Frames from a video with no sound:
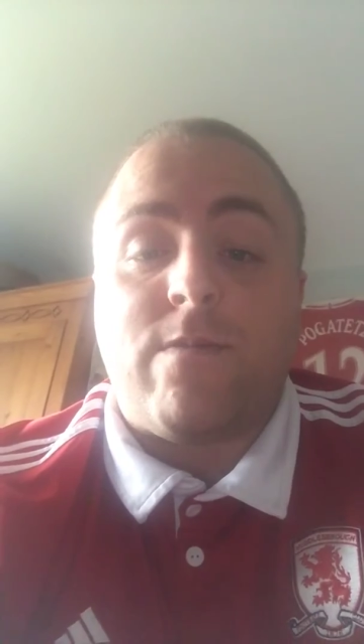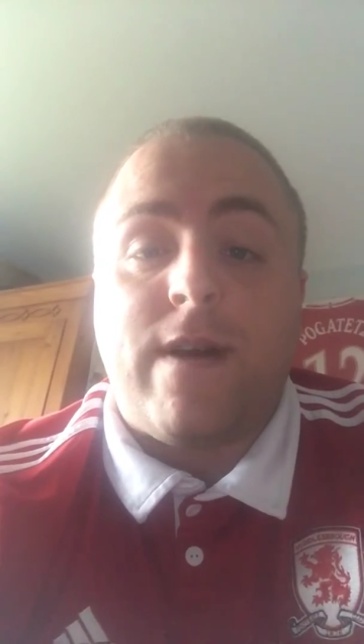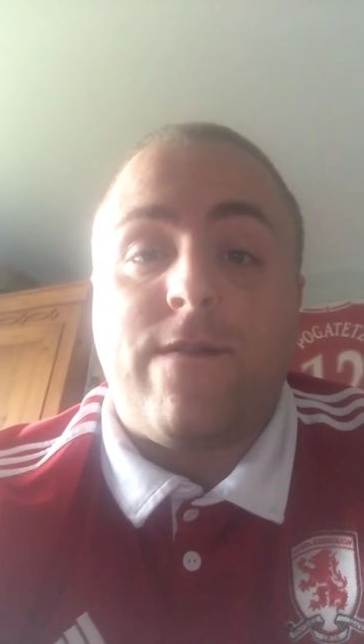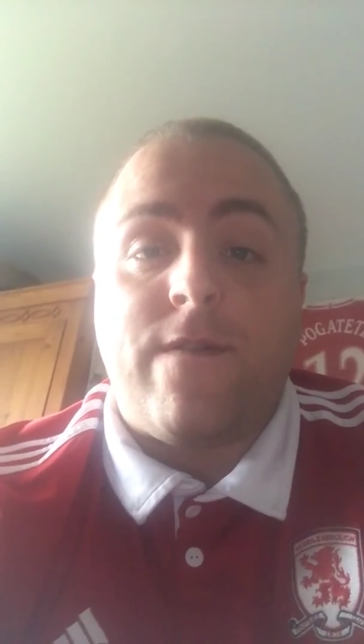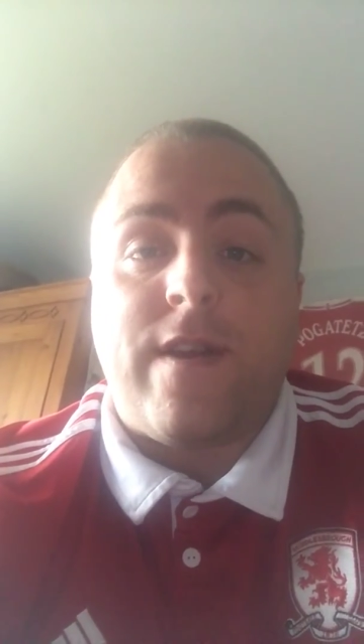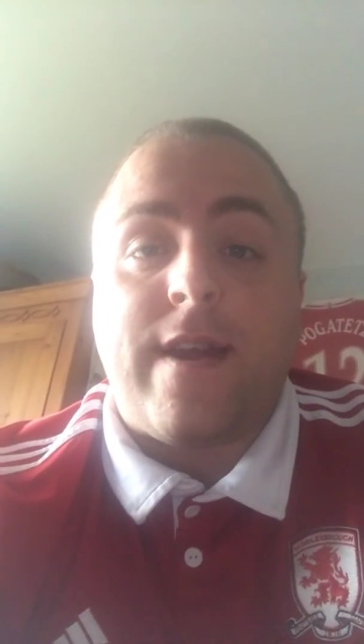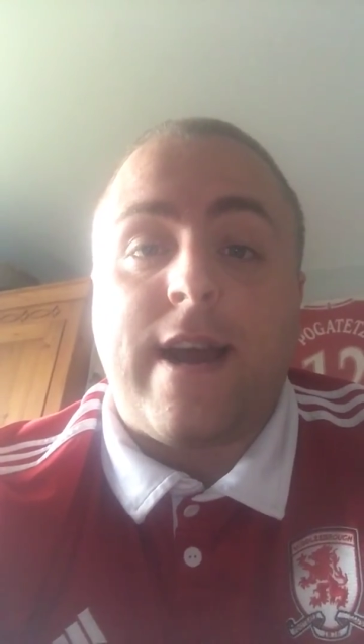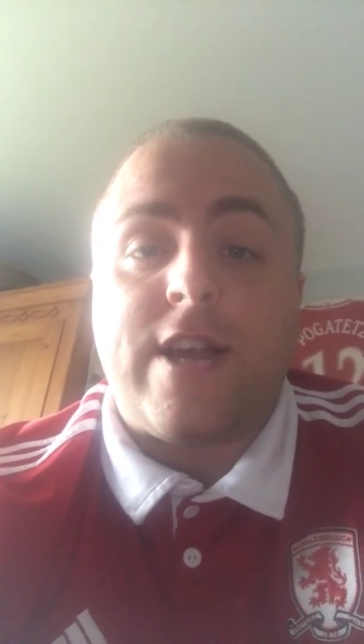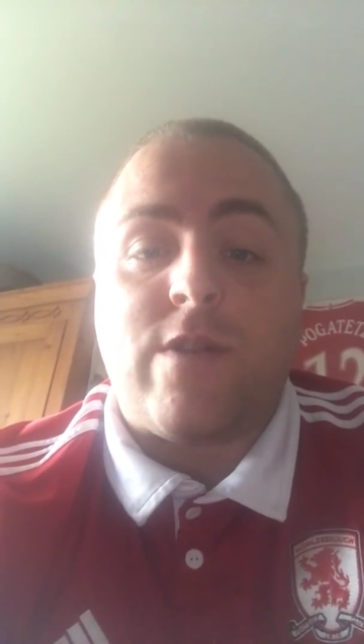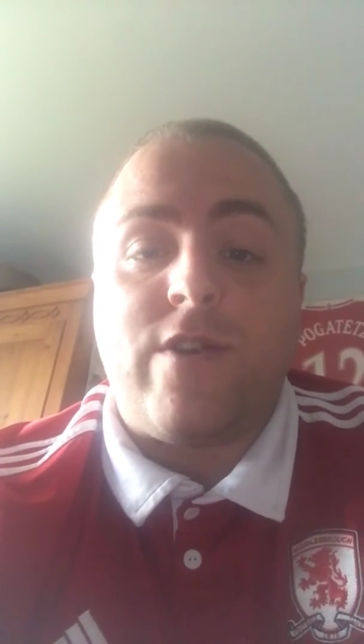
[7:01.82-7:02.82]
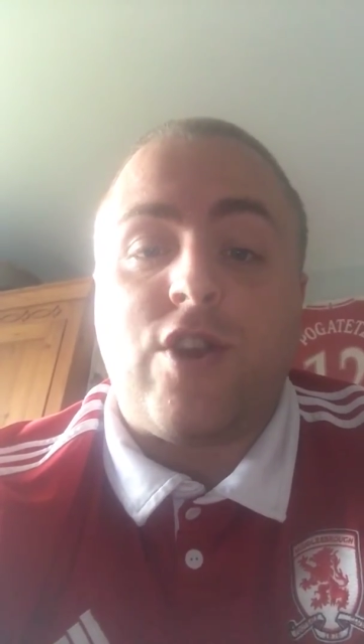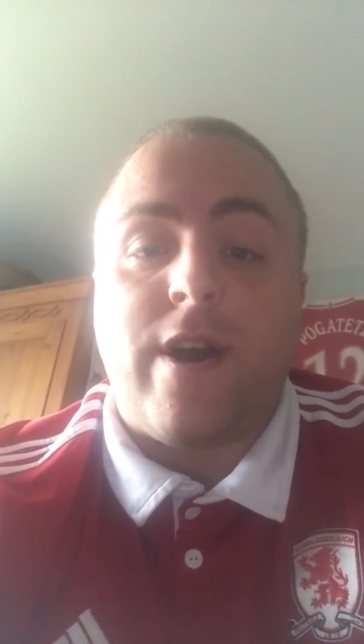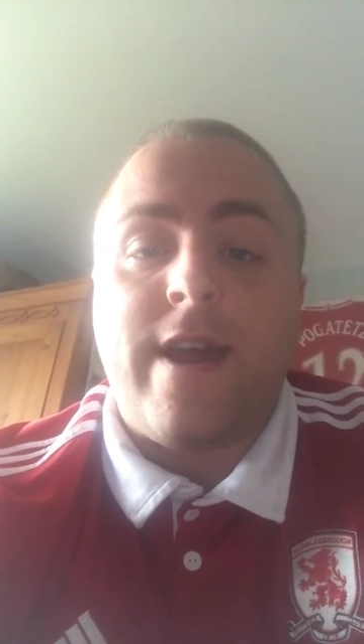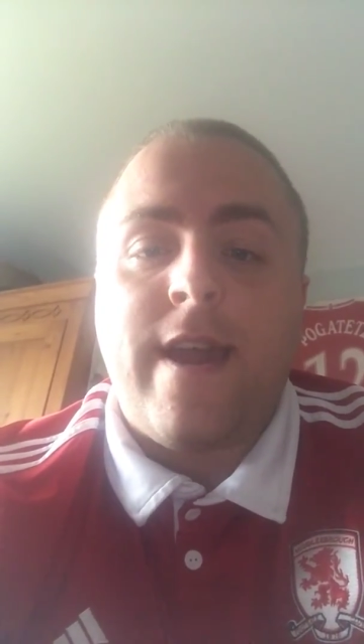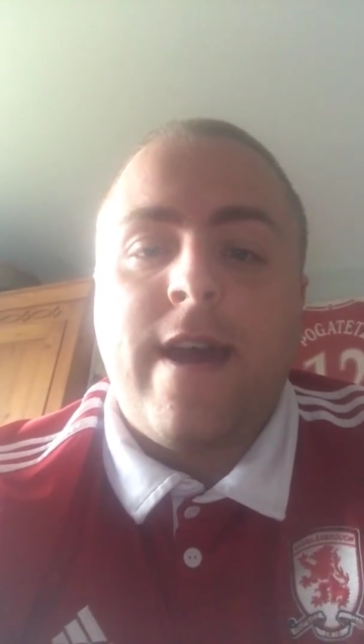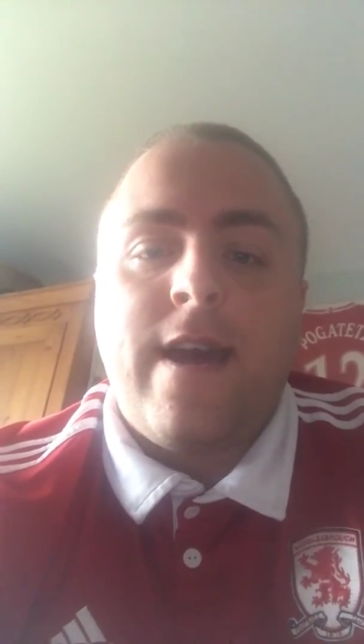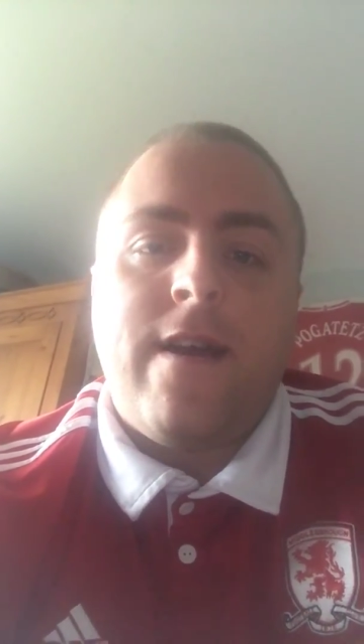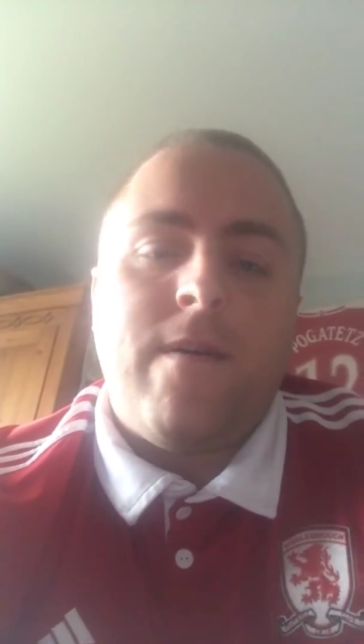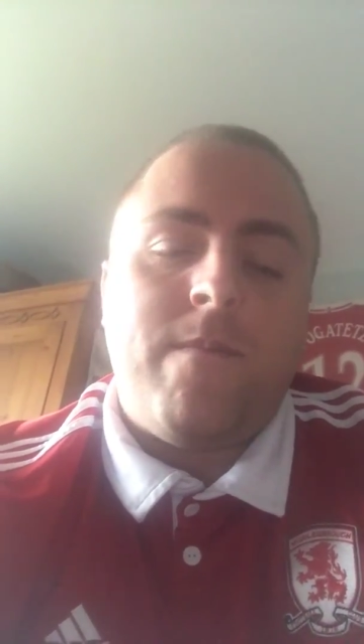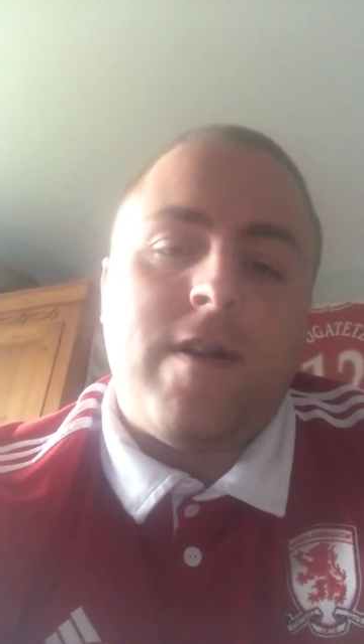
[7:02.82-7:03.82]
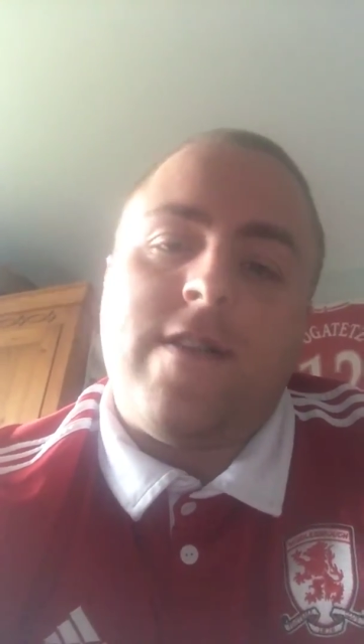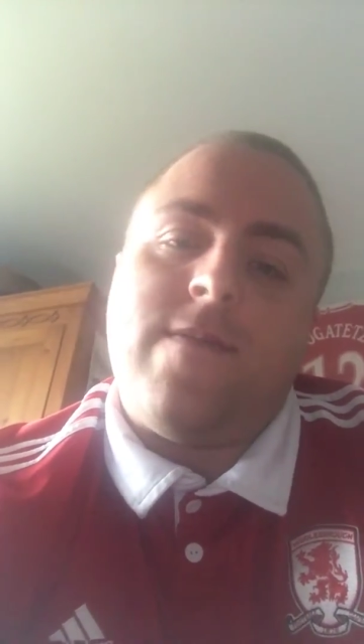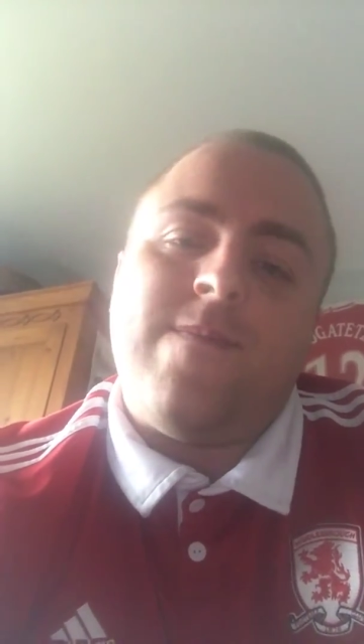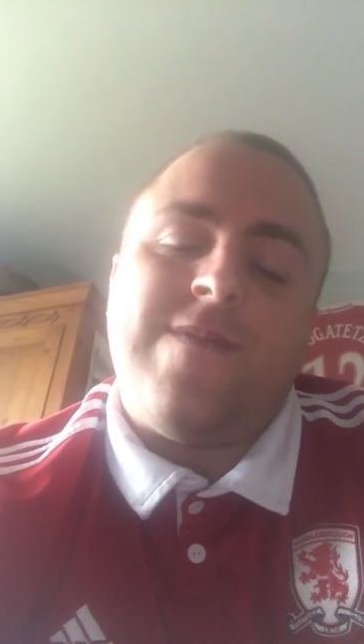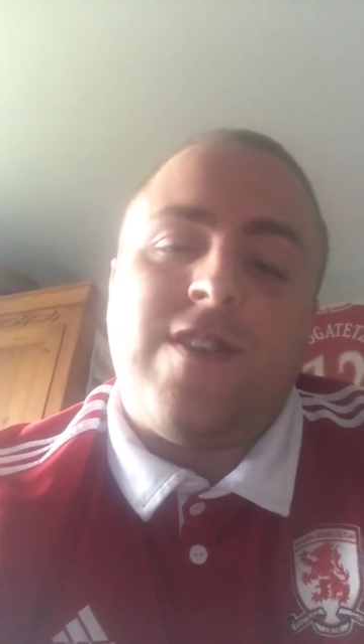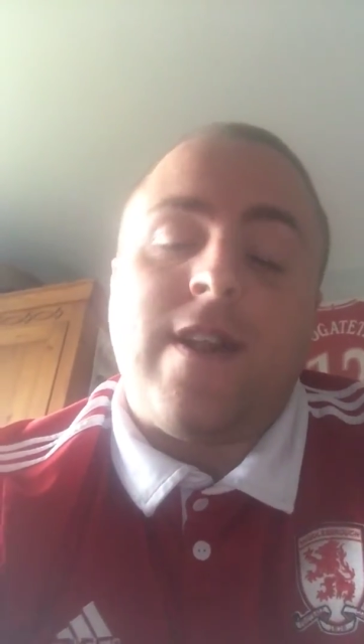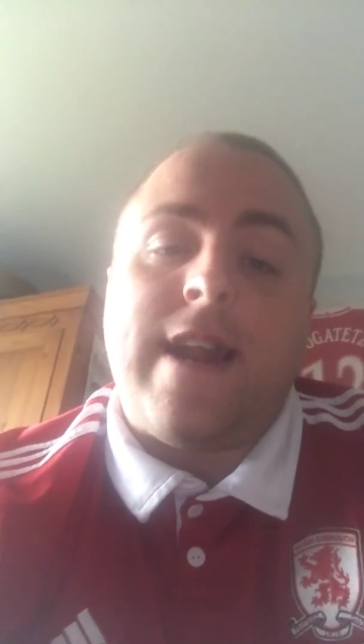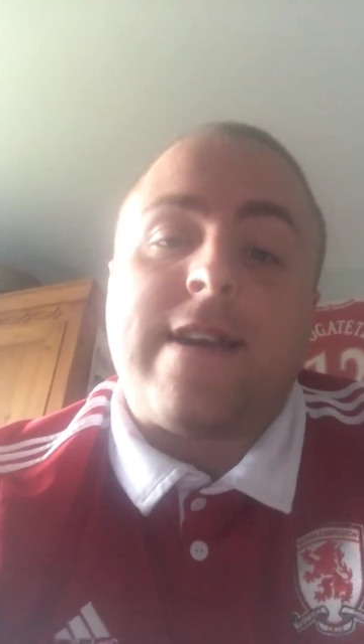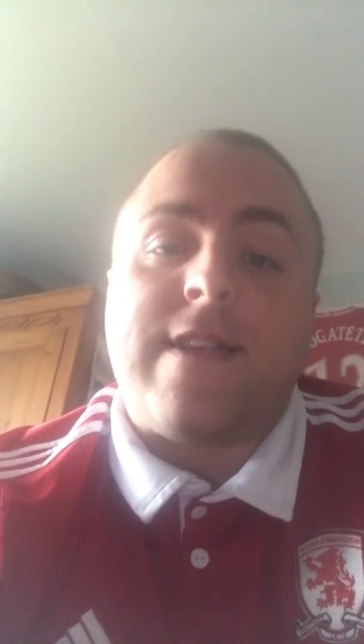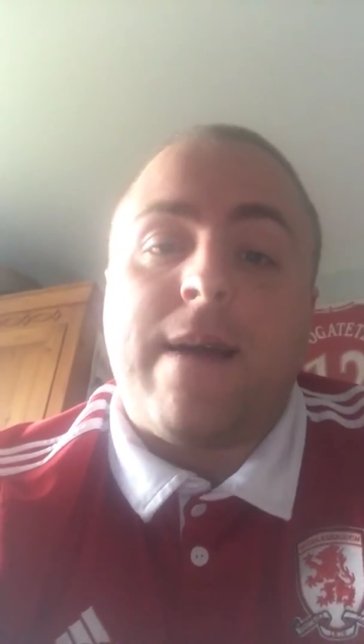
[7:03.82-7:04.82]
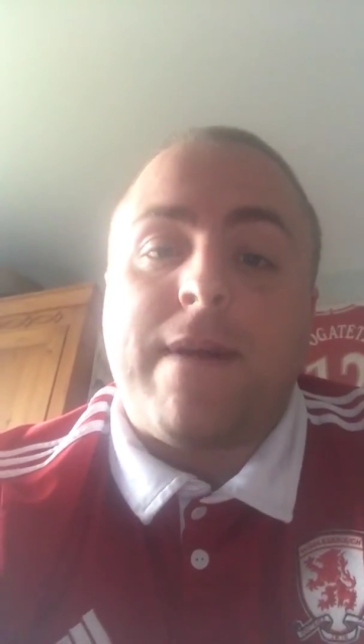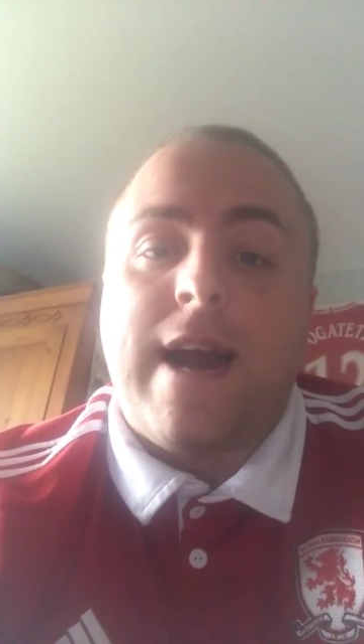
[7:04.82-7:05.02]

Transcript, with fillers: as well for you guys to enjoy. But until next time,